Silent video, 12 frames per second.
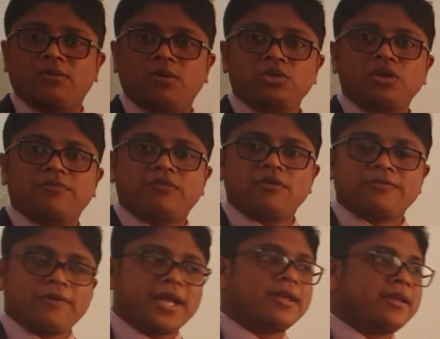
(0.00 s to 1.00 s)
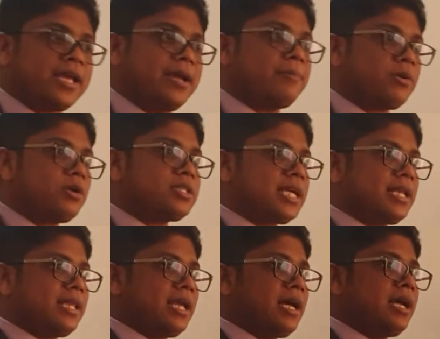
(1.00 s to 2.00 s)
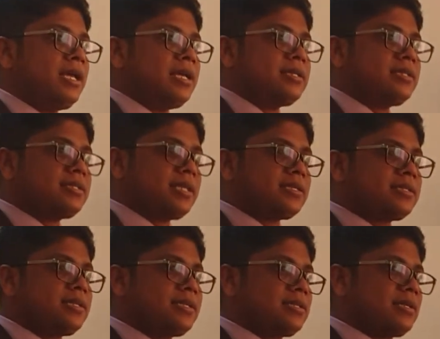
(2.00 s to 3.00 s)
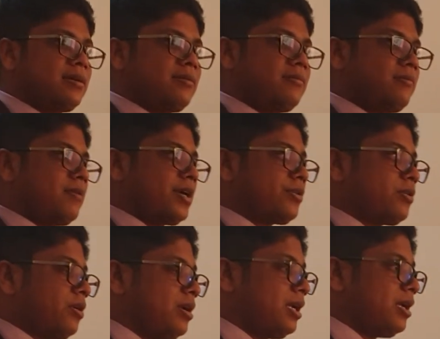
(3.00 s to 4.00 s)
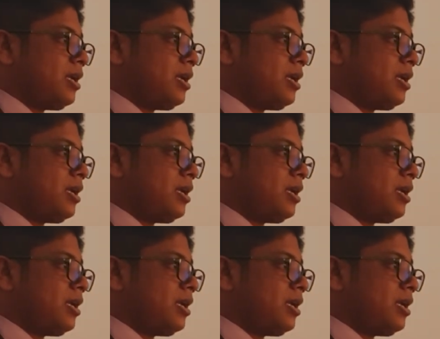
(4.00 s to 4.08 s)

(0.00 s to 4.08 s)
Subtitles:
Although 4 or 5 employees are there, since this is a what you call